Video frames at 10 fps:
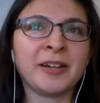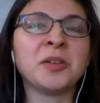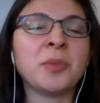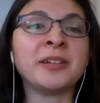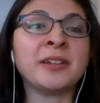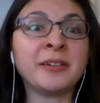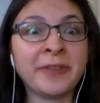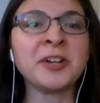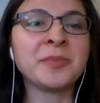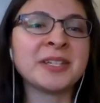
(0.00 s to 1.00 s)
an
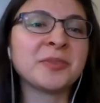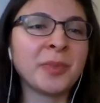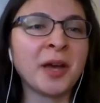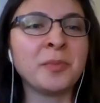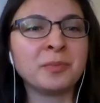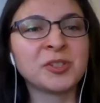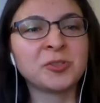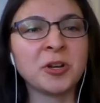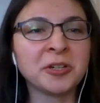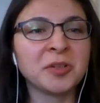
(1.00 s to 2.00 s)
environment of a
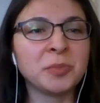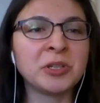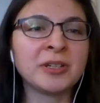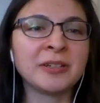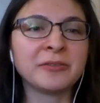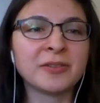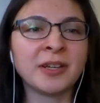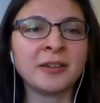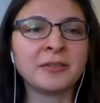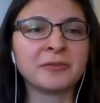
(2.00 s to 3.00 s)
stronger community
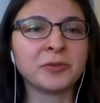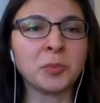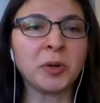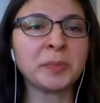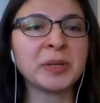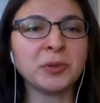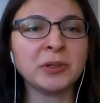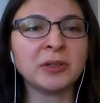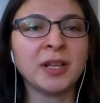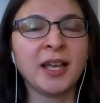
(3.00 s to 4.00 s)
for more
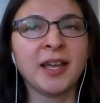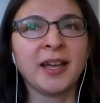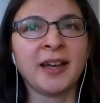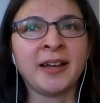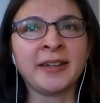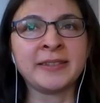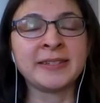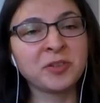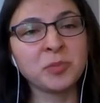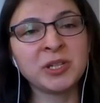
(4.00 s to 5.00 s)
people in the
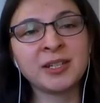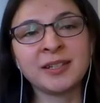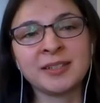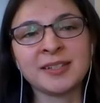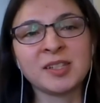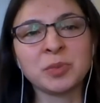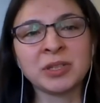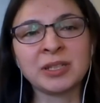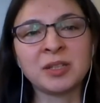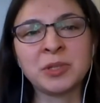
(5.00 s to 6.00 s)
deaf community and the
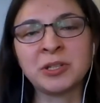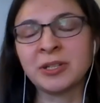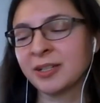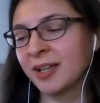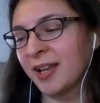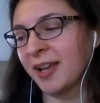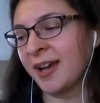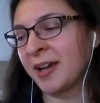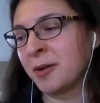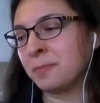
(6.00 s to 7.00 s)
disability community.
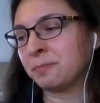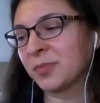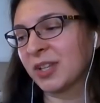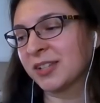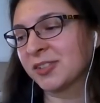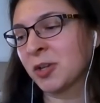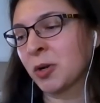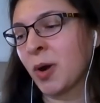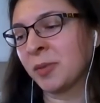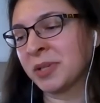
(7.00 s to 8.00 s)

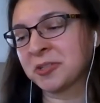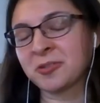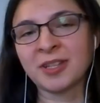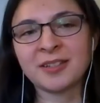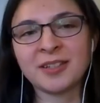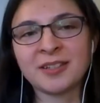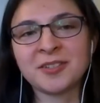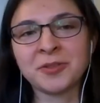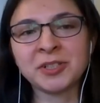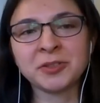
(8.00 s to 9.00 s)
So I'll make sure to
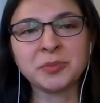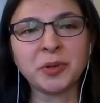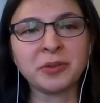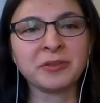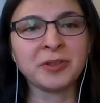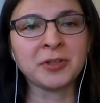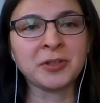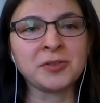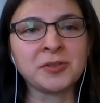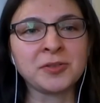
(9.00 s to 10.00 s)
include both of
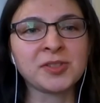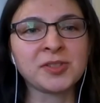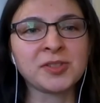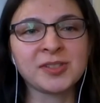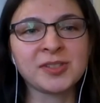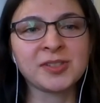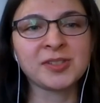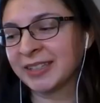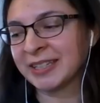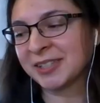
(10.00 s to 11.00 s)
those
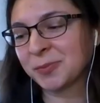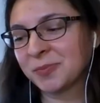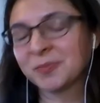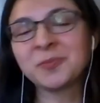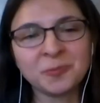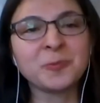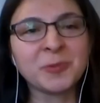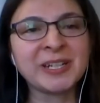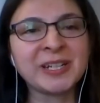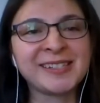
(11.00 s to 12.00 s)
links
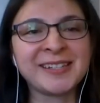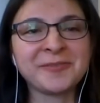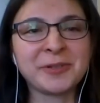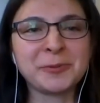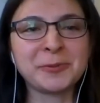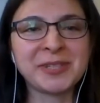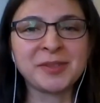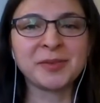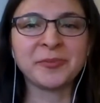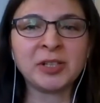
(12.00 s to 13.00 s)
when we
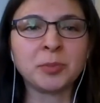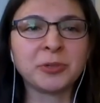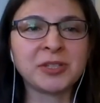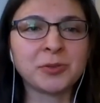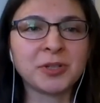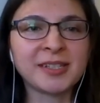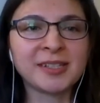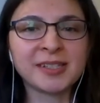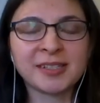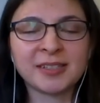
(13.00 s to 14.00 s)
send some follow-up resources.